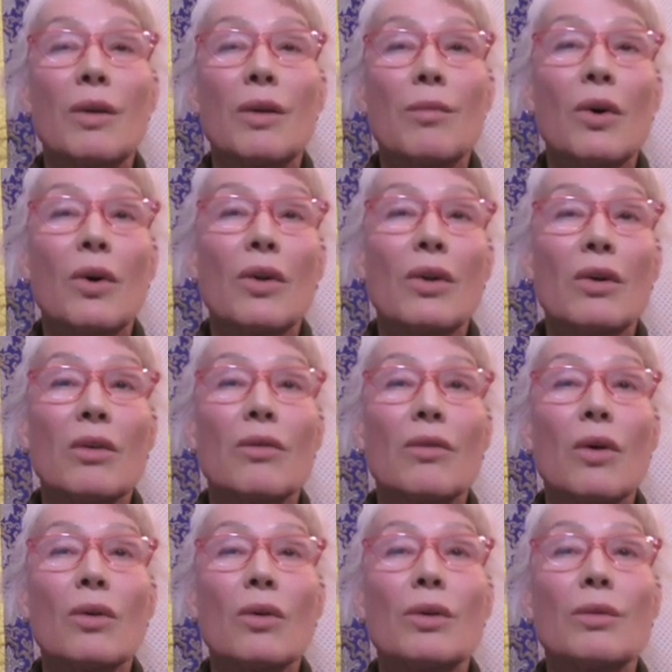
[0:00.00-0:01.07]
the mother of
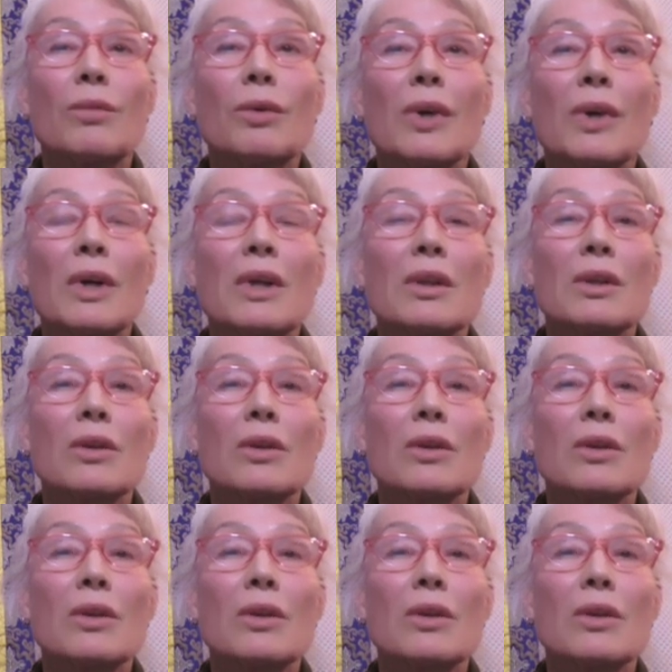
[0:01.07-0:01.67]
all the Buddhas,